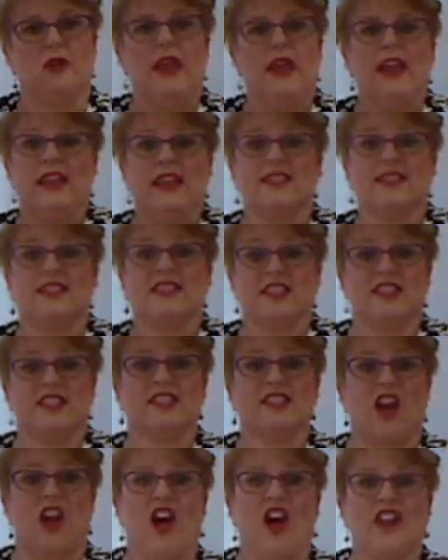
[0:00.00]
is to
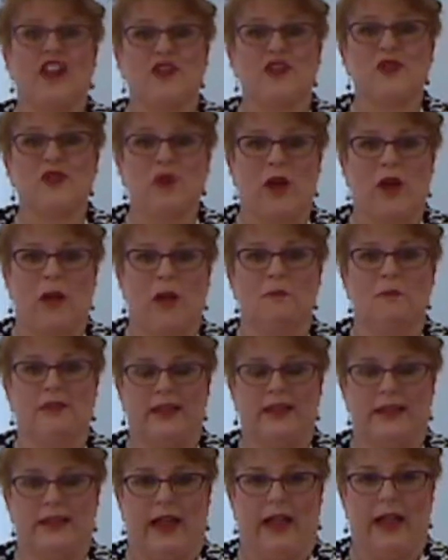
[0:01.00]
decide on your company
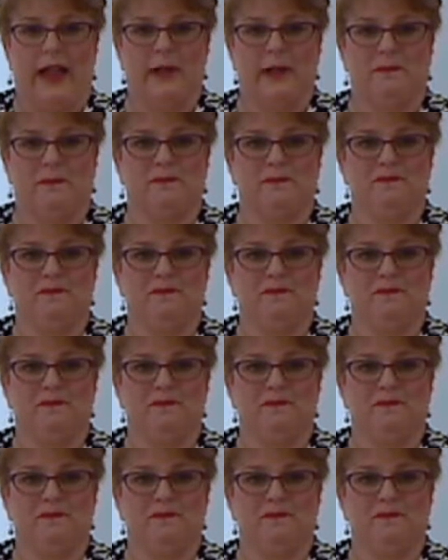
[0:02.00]
name.